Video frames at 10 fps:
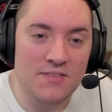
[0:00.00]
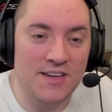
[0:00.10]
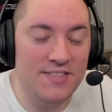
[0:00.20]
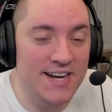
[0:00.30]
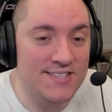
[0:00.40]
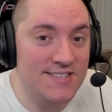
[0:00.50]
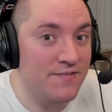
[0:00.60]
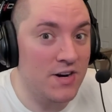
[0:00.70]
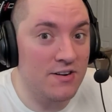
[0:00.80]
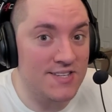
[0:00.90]
And that's a
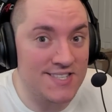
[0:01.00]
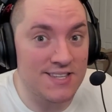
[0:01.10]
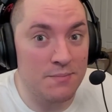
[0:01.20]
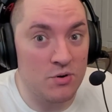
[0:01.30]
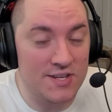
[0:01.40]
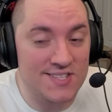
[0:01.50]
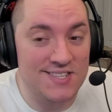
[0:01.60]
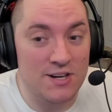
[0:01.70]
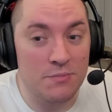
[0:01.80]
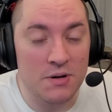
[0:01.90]
very slippery
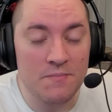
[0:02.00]
slope.